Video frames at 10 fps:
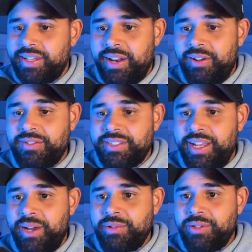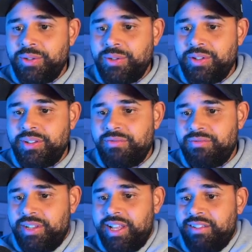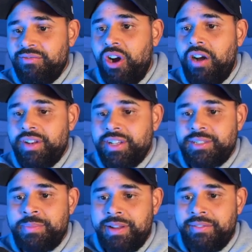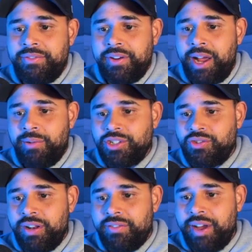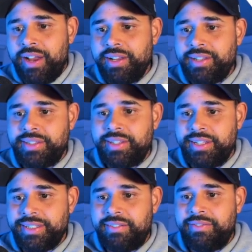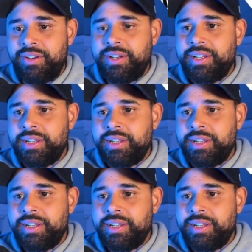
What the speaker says: And obviously it helps you in rather than spending 3 hours trying to find the exact font.